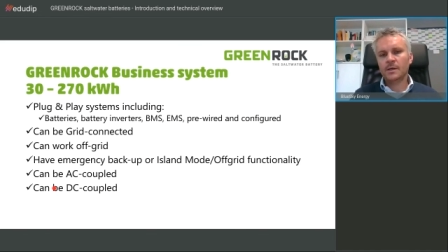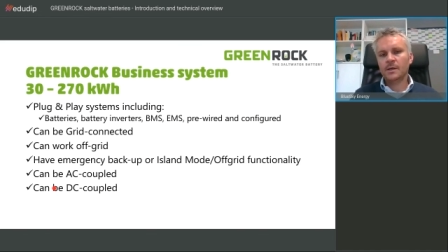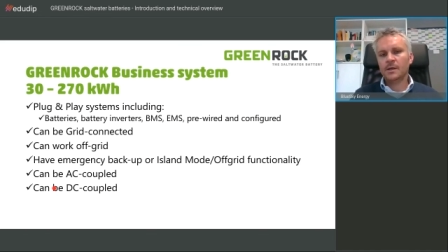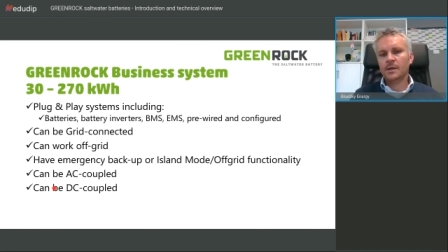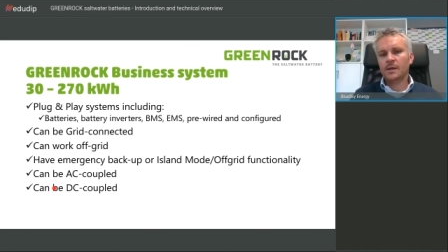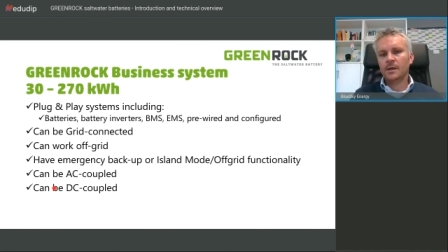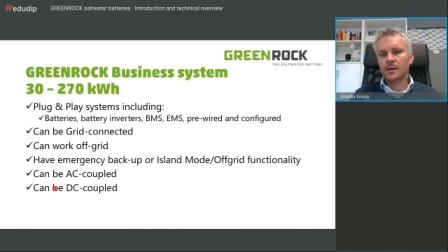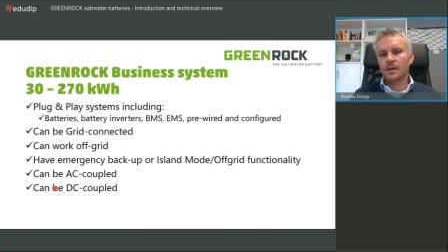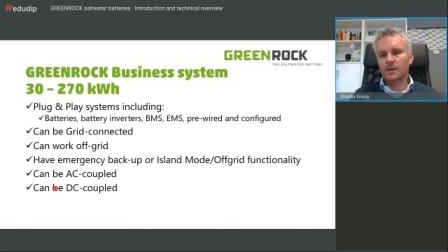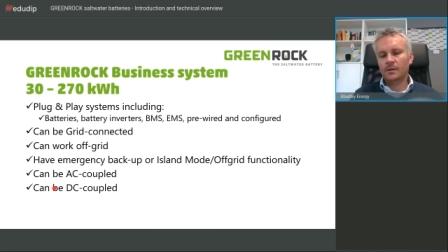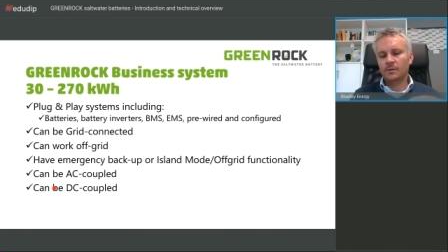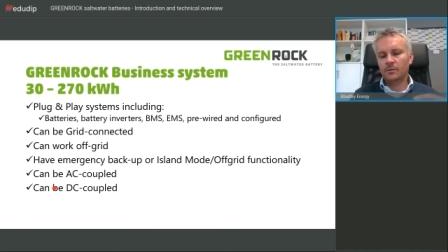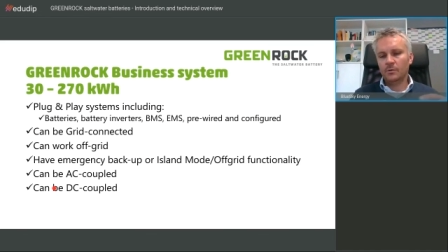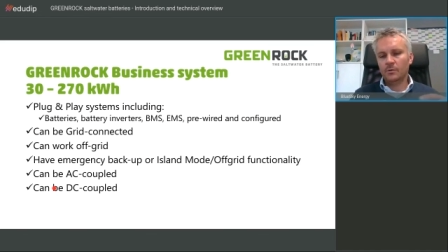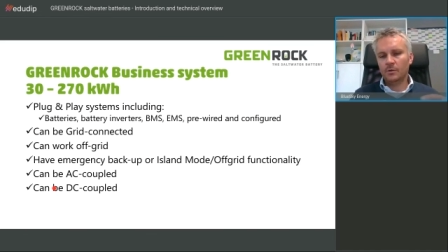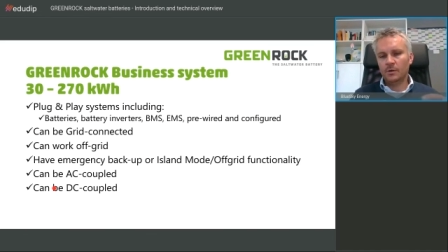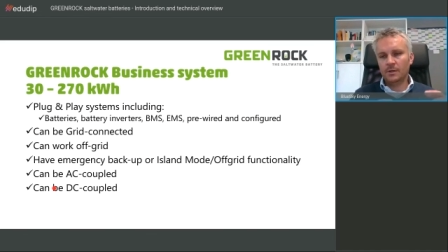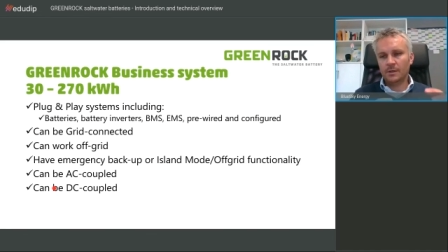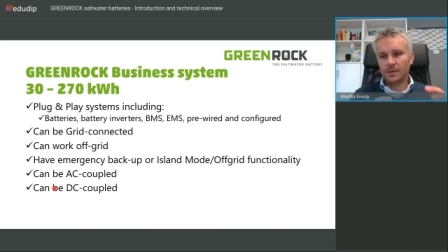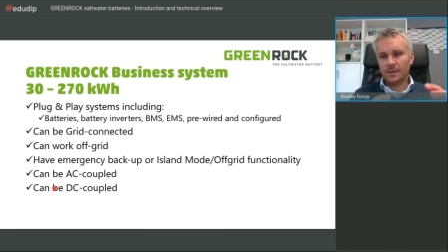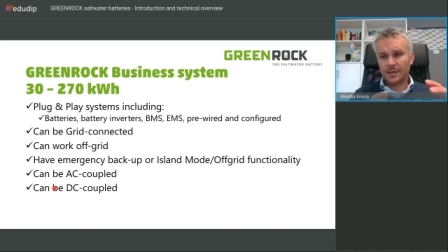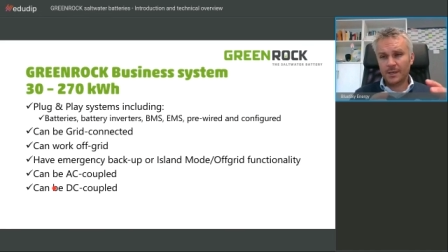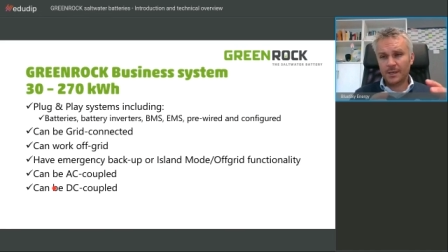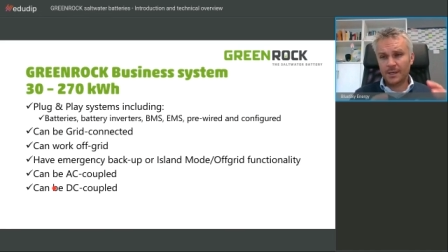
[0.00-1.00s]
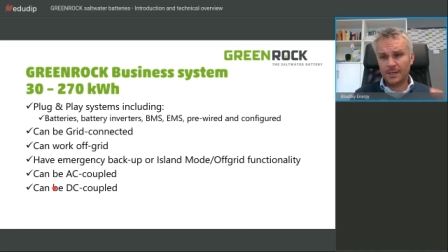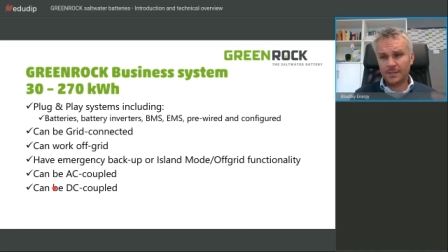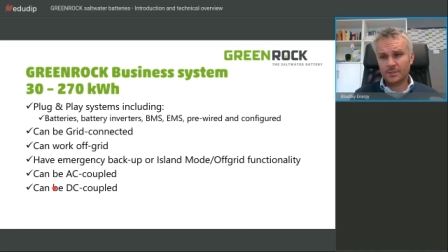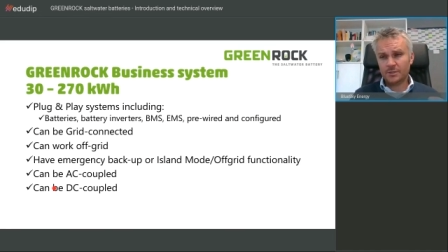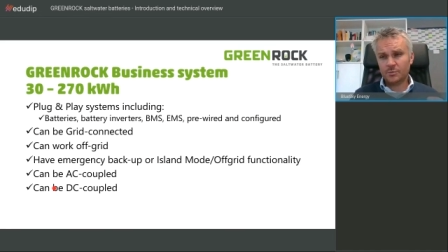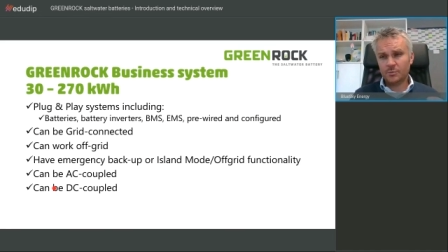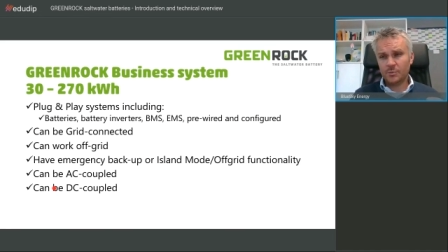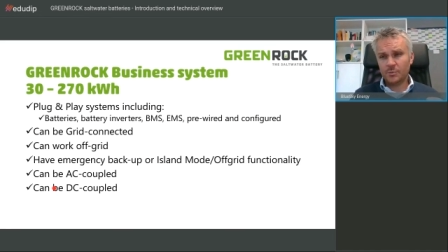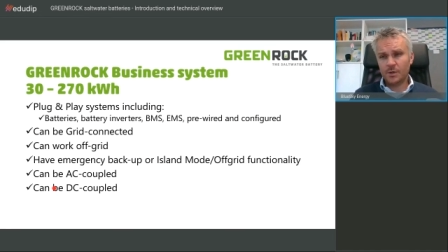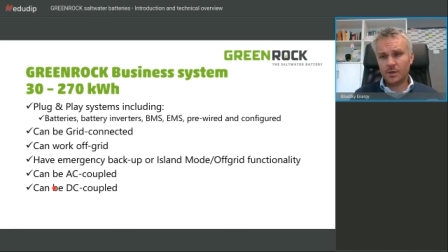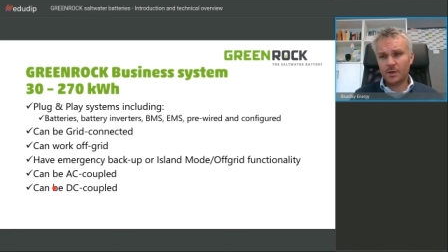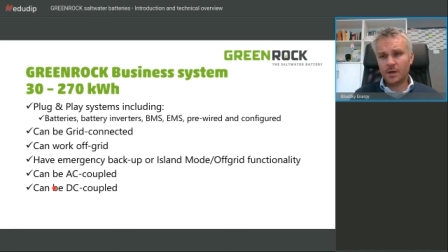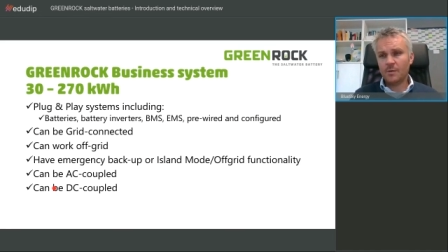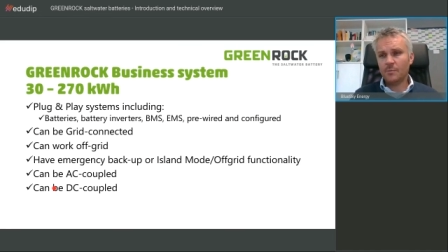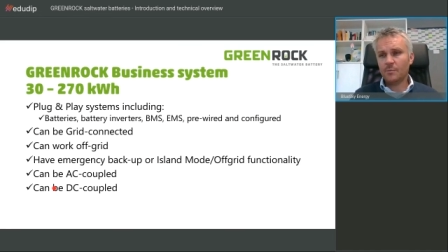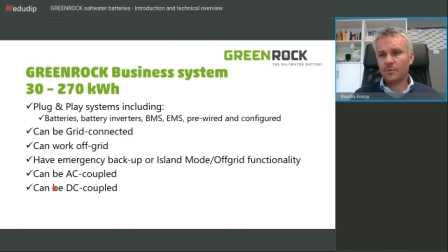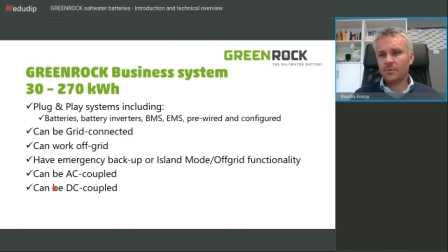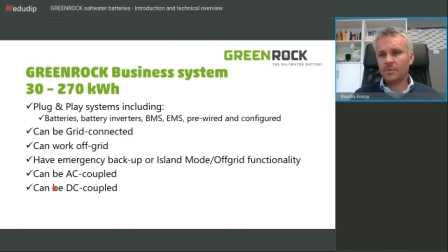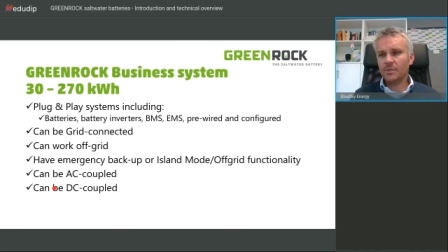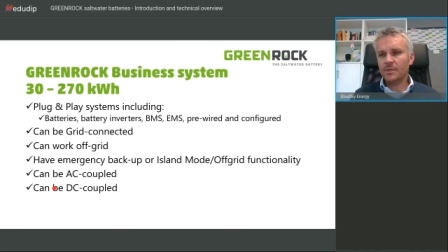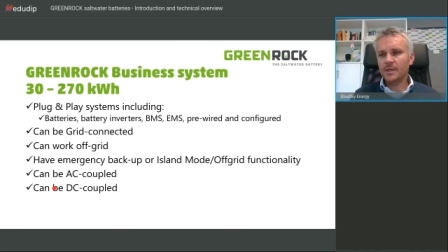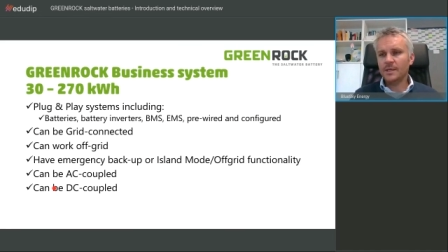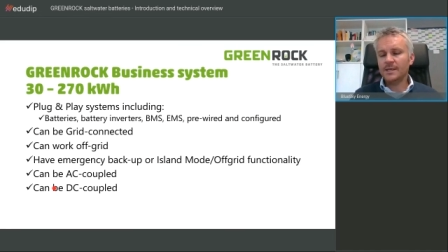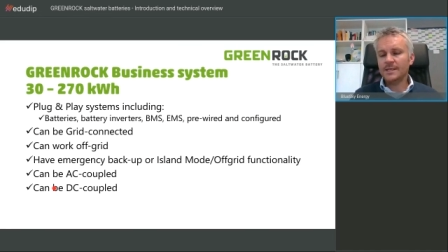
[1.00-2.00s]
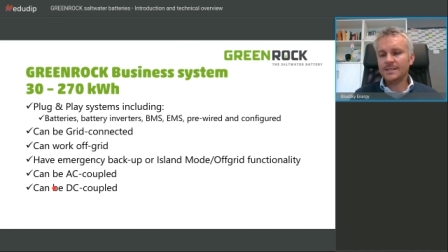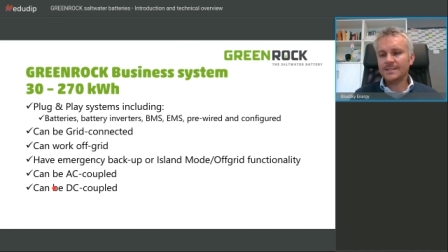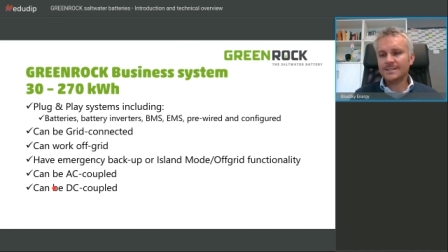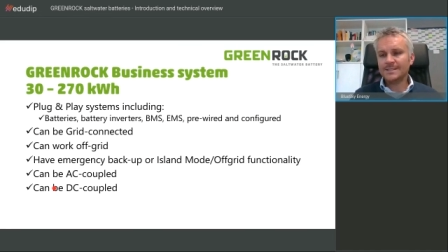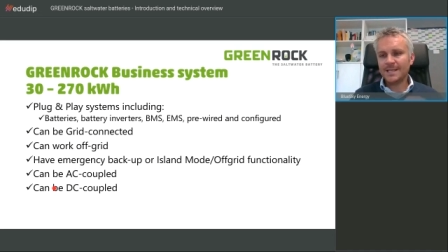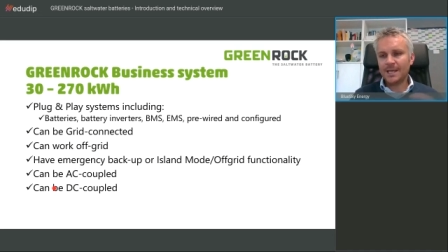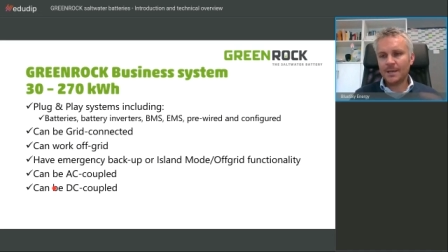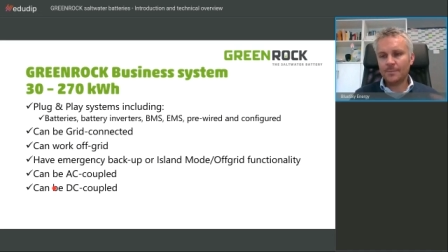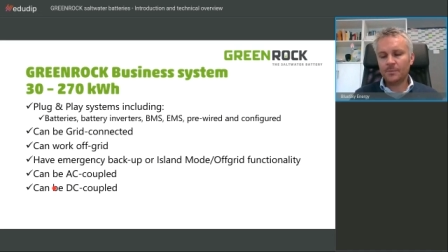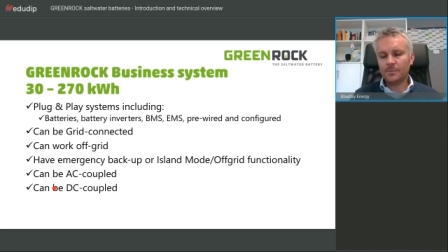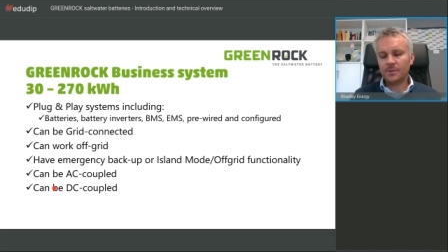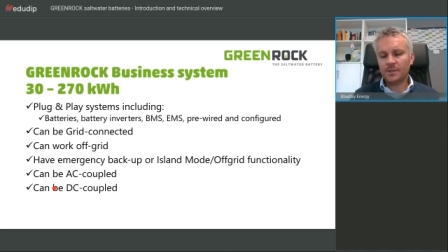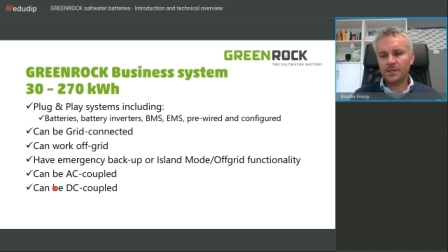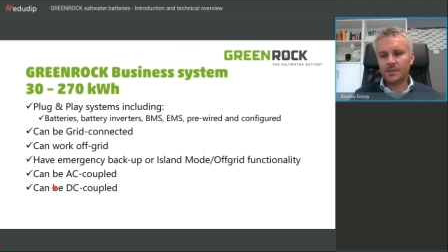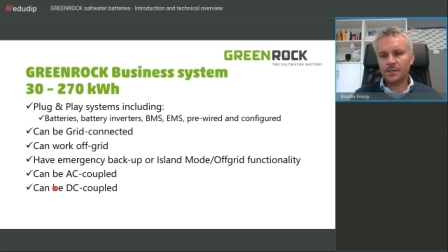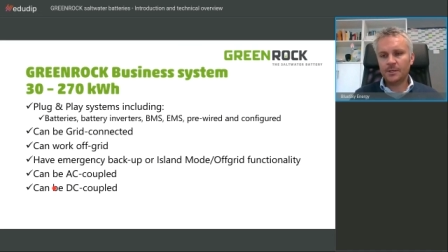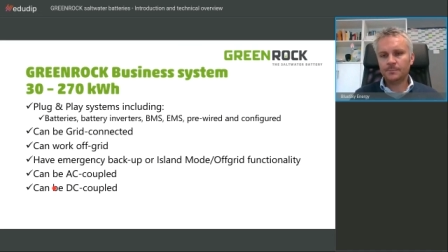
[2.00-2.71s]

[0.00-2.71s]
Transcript: empty and the sun comes up again,